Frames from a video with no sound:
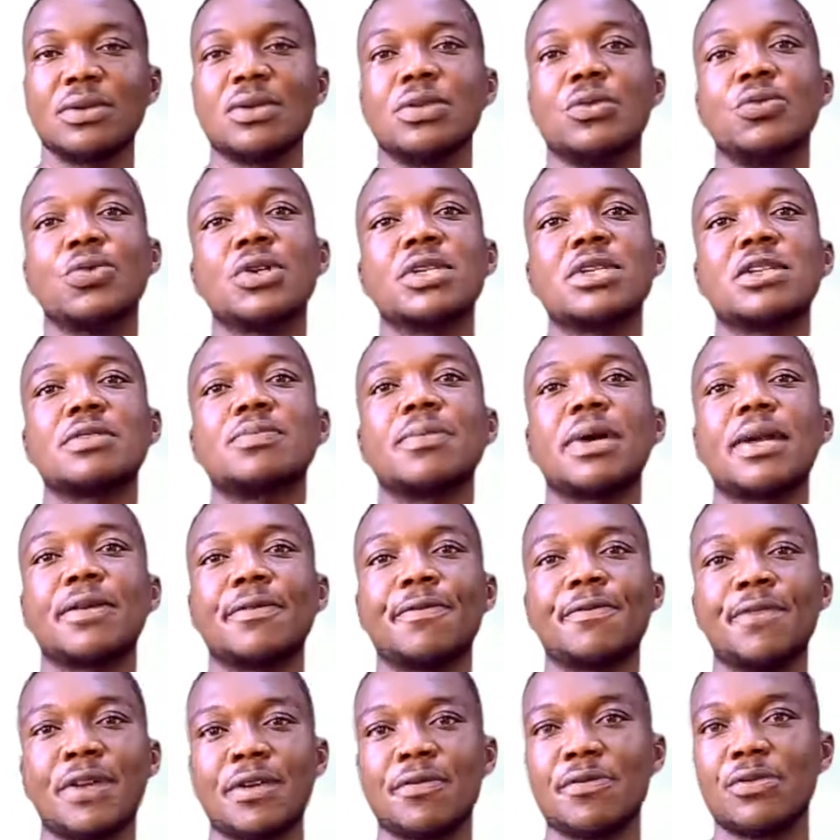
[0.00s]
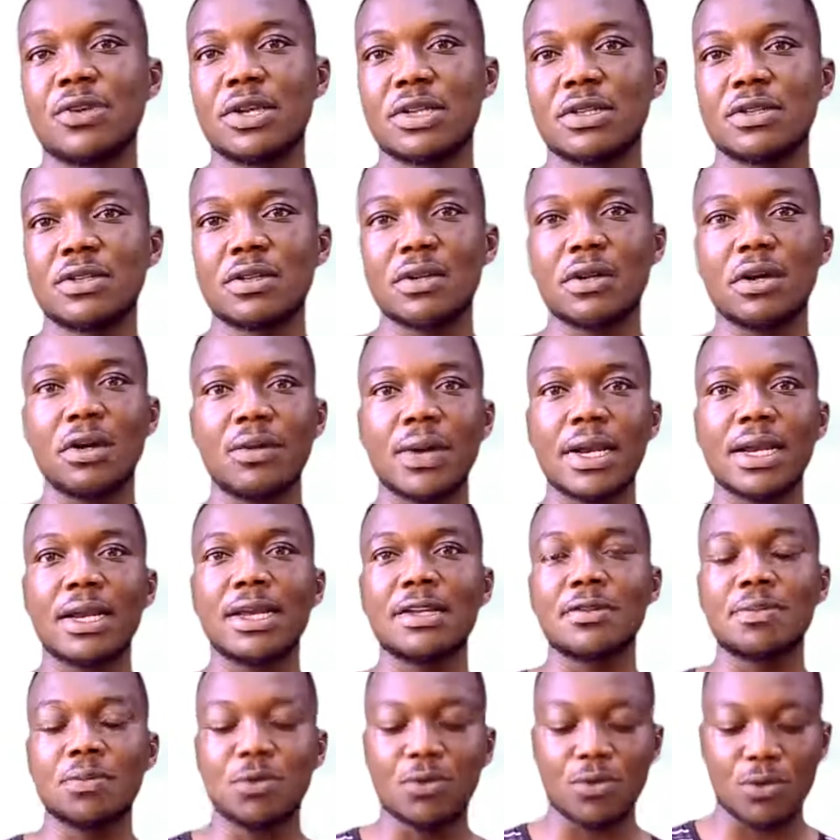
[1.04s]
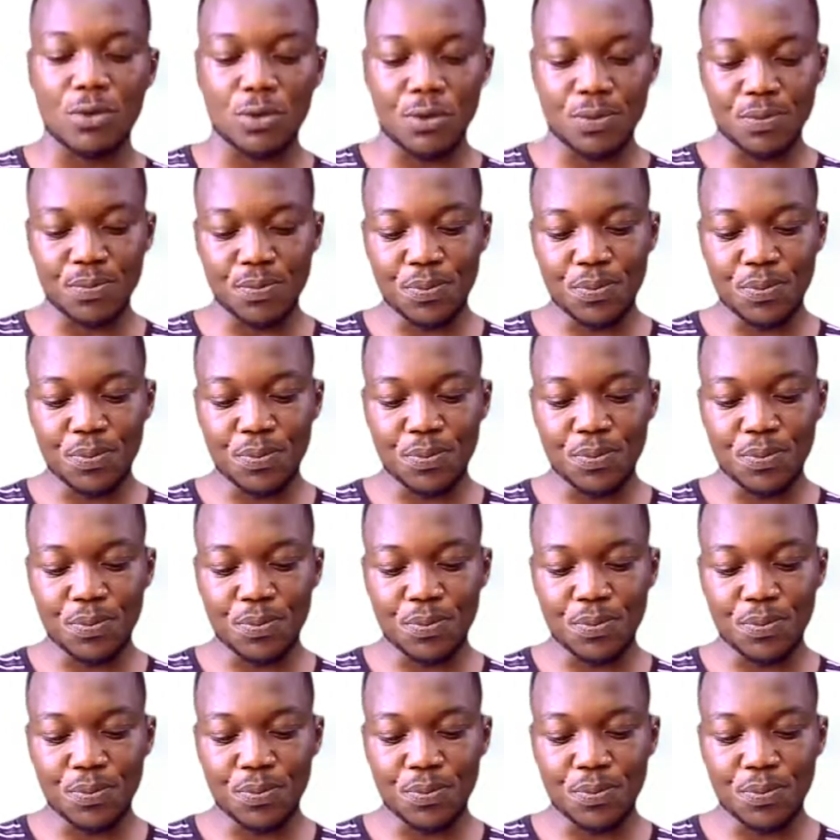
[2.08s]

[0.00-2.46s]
which is my favorite. All right, let's move on.